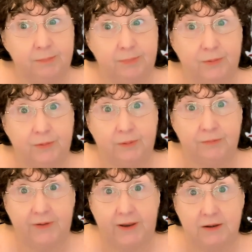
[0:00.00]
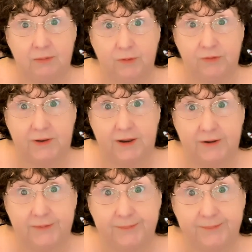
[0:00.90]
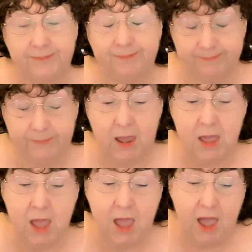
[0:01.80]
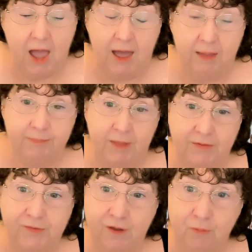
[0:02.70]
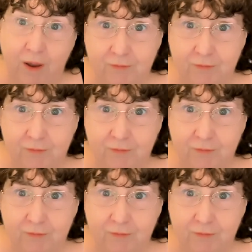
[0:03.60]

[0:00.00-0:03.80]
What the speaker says: poor Phaeton was dead. So right